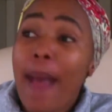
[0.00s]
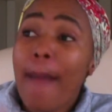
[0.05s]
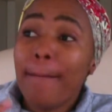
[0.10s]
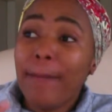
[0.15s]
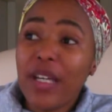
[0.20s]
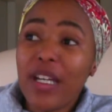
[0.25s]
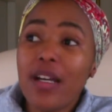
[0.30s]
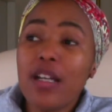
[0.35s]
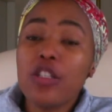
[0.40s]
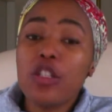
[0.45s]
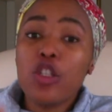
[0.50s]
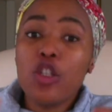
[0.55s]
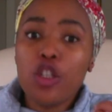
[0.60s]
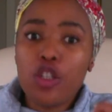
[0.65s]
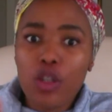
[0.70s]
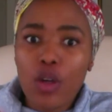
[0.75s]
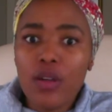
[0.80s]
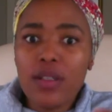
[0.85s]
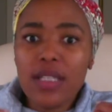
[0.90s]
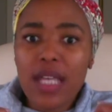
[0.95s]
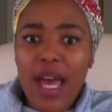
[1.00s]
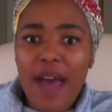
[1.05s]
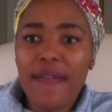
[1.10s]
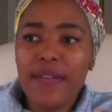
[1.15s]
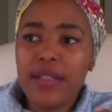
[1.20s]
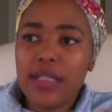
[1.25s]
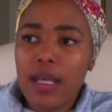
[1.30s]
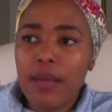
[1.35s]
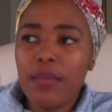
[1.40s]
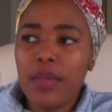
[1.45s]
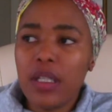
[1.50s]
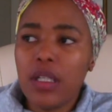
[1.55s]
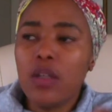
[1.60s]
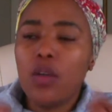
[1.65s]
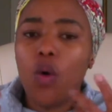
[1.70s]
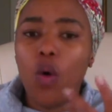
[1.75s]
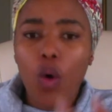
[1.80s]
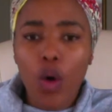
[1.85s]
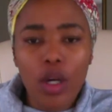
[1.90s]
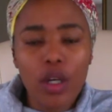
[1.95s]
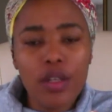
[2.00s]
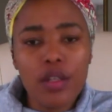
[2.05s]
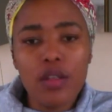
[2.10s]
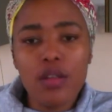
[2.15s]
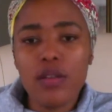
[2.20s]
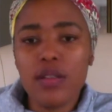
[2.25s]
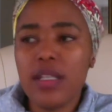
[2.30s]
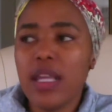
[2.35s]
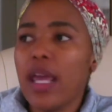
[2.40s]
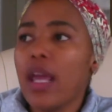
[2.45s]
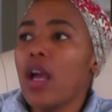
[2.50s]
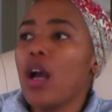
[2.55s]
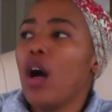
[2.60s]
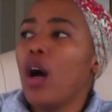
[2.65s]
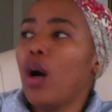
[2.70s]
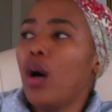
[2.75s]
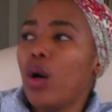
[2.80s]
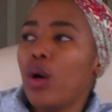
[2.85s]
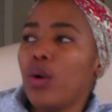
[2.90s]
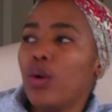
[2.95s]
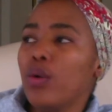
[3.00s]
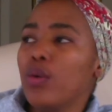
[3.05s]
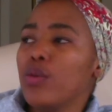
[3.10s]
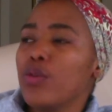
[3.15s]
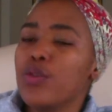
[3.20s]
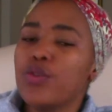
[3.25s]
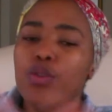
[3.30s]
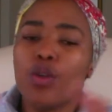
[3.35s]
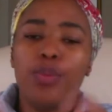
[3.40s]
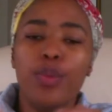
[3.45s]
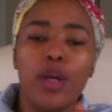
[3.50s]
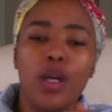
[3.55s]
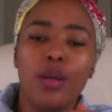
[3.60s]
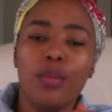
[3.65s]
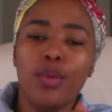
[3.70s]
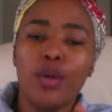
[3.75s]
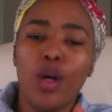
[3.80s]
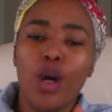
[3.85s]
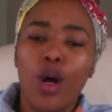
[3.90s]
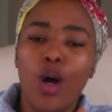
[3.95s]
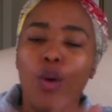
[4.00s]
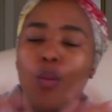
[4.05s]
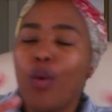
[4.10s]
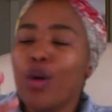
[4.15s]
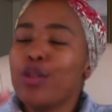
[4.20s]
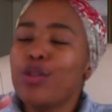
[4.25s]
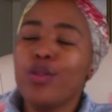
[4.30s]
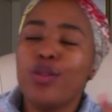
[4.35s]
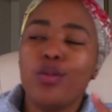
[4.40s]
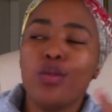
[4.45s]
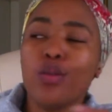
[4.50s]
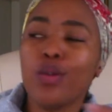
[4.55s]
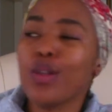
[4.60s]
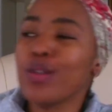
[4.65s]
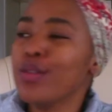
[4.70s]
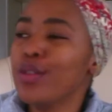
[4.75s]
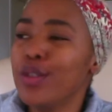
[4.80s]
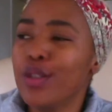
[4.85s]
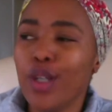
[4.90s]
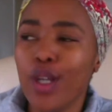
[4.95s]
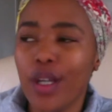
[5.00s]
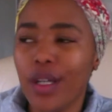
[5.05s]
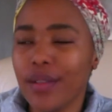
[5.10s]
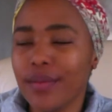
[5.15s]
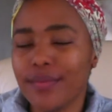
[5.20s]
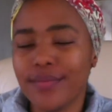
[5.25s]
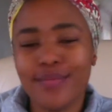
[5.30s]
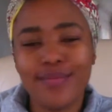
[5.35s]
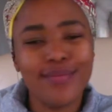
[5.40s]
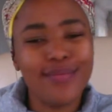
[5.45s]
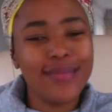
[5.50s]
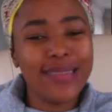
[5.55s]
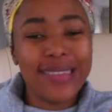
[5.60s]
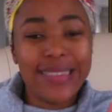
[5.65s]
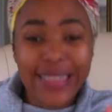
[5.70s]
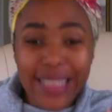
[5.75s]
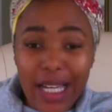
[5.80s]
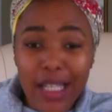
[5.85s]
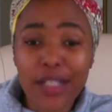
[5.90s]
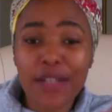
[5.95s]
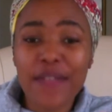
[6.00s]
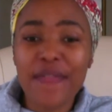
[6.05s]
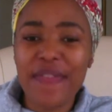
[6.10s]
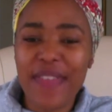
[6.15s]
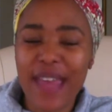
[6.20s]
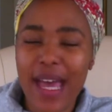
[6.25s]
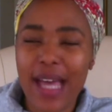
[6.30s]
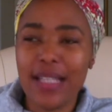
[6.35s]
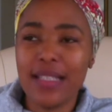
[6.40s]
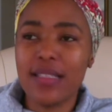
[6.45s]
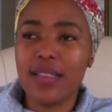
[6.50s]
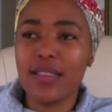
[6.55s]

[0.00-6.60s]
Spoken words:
Because you don't have somebody calling you saying, oh, so babe, what you doing today? None of that.